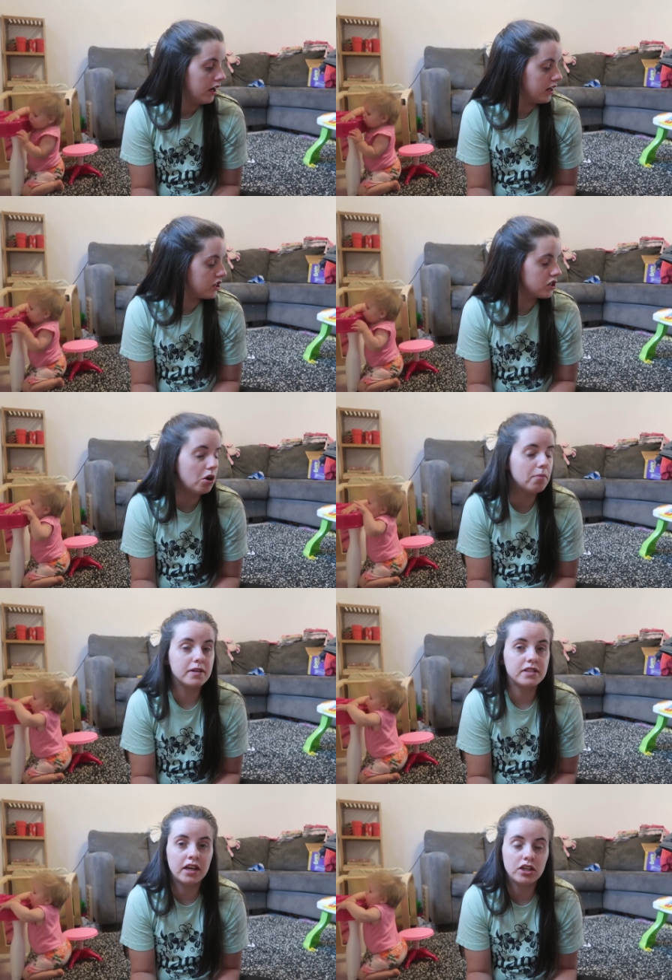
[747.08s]
I just hope
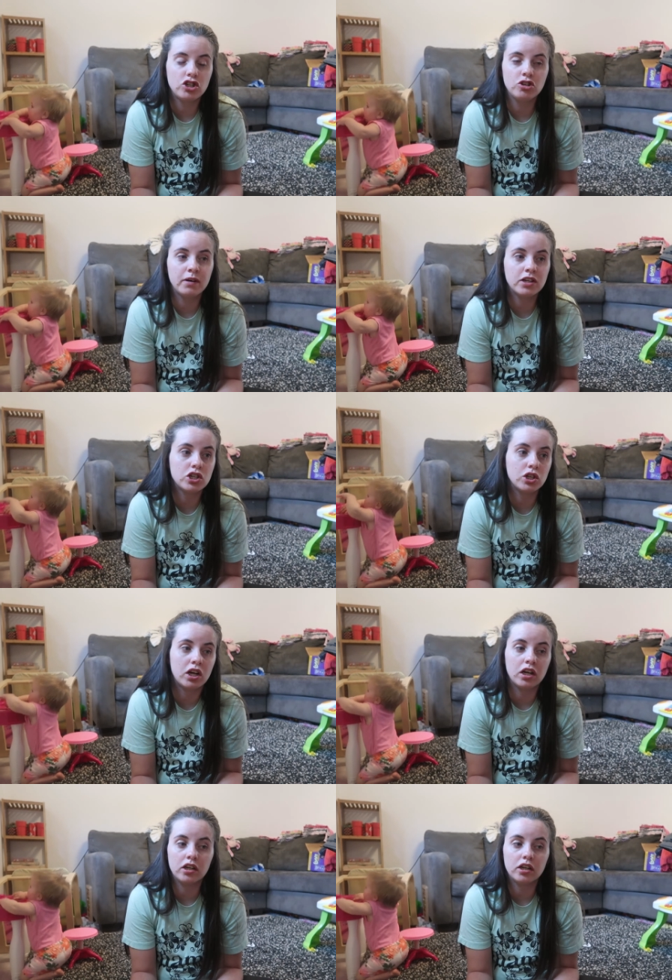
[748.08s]
it's not too much
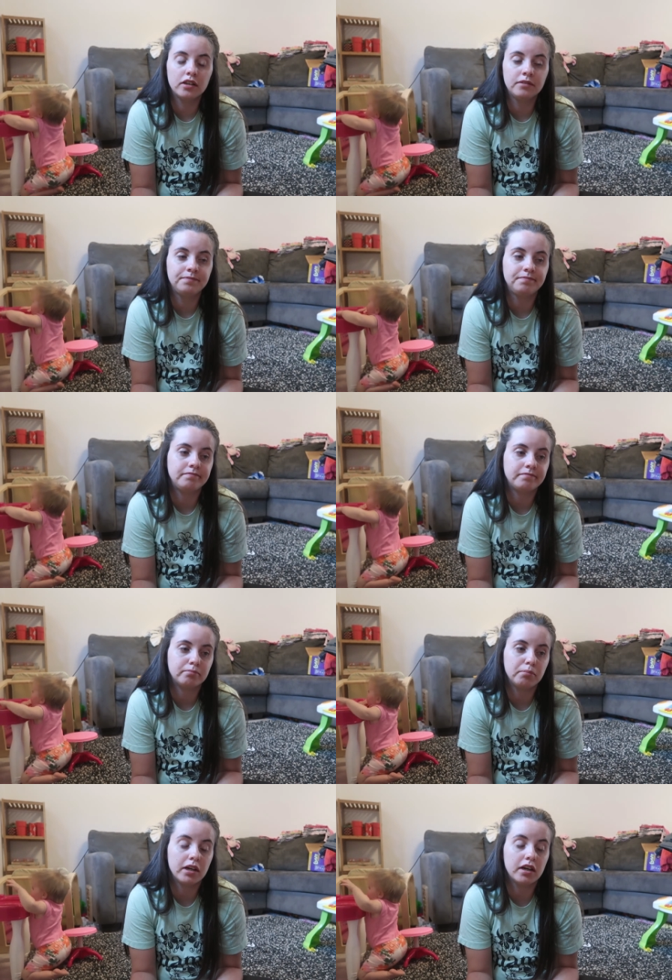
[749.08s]
longer
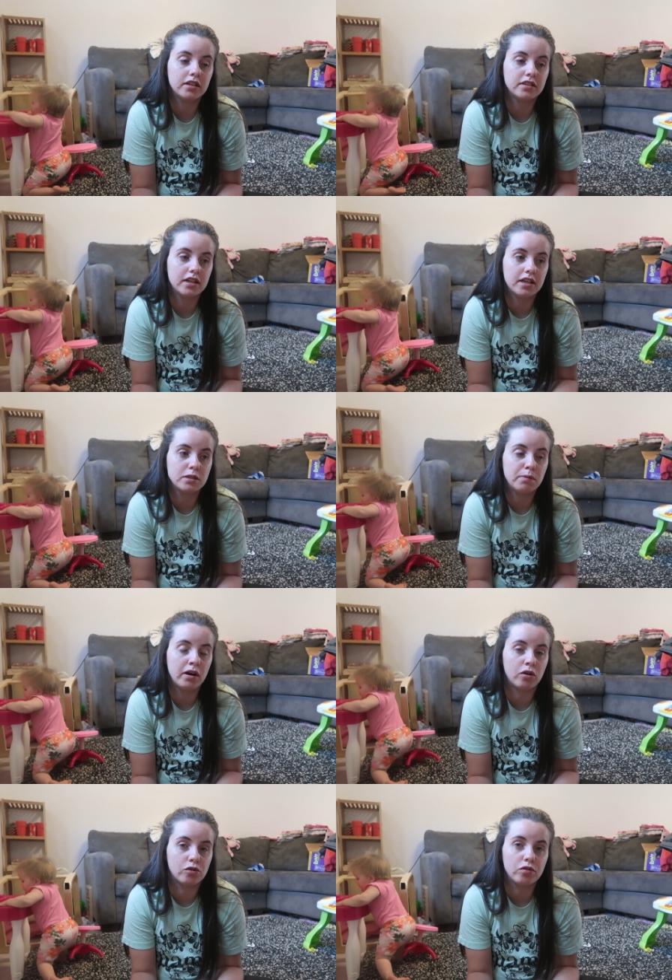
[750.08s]
because it has been
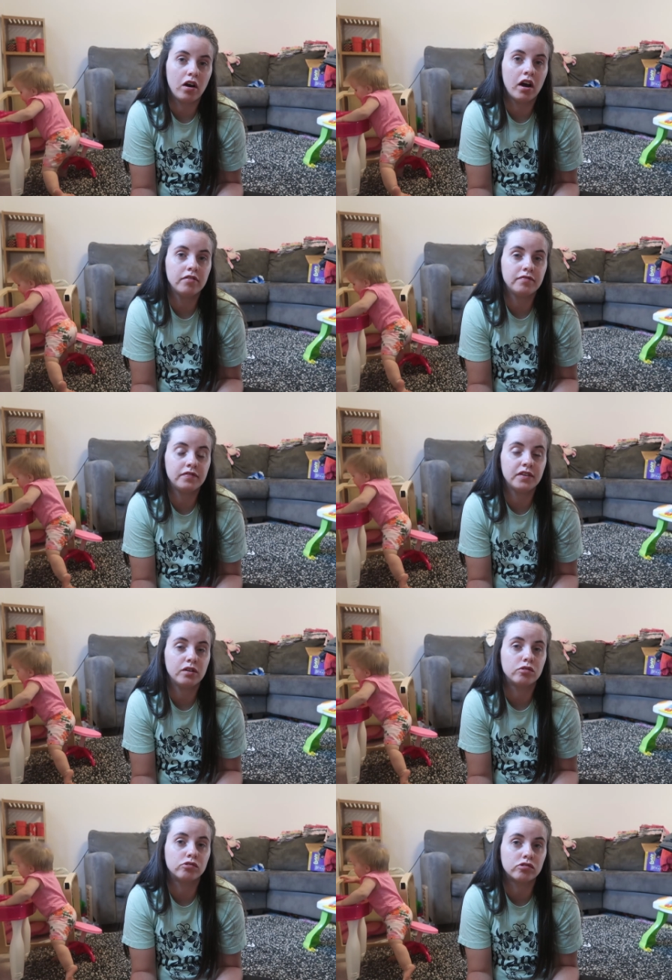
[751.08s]
a rough,
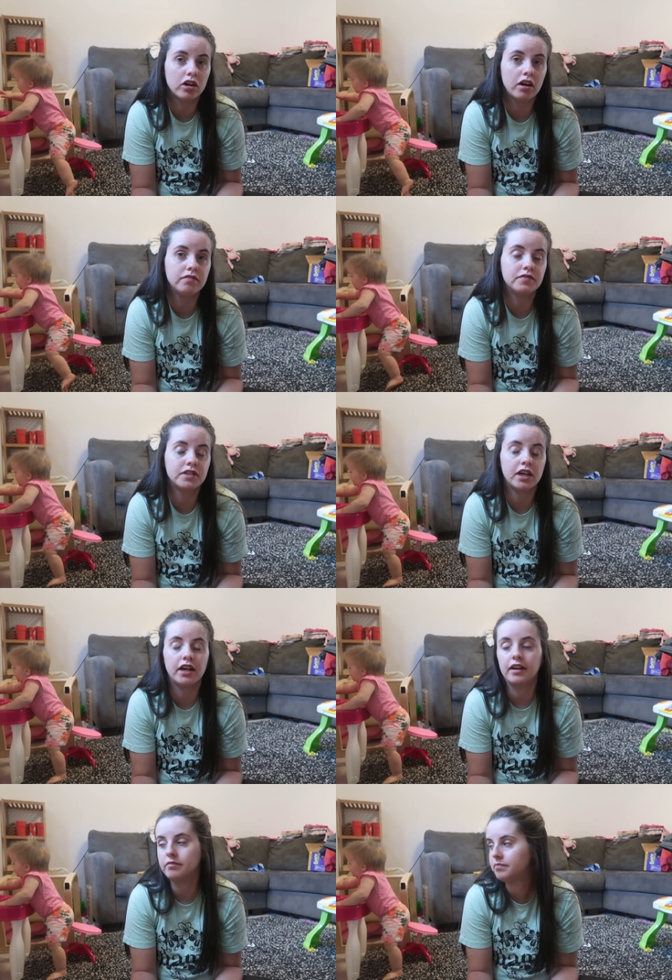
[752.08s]
rough
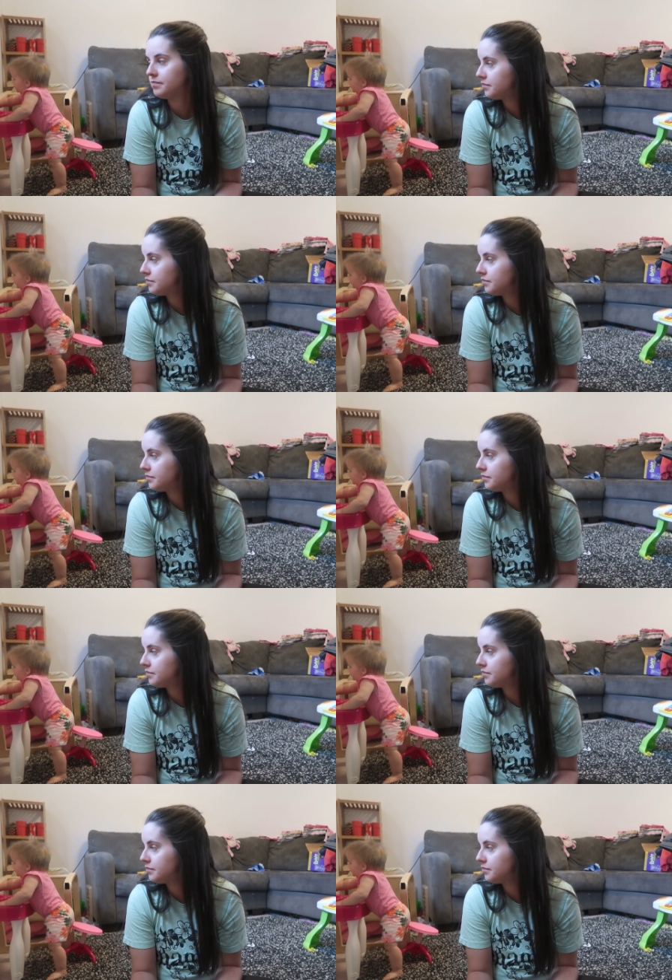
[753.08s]
time.